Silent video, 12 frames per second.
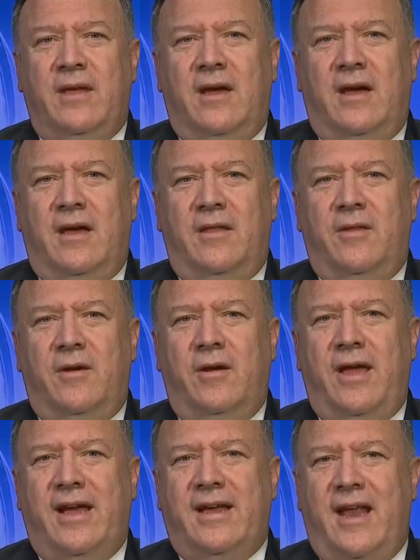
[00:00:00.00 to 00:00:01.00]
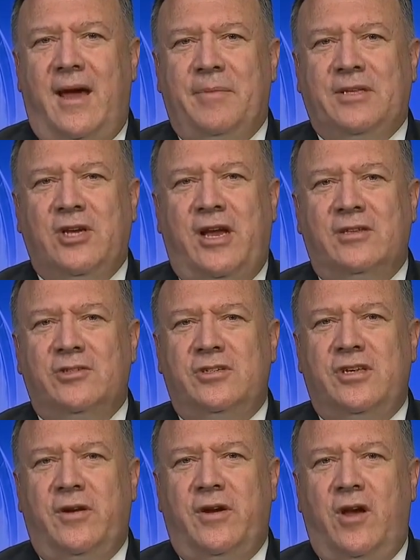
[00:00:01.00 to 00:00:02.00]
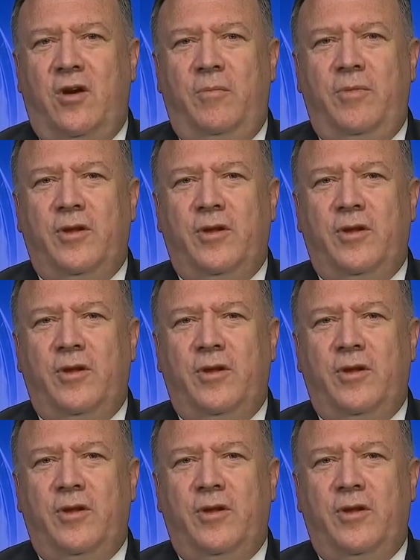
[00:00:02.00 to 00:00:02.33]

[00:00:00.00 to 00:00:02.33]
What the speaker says: There are economic challenges here at home.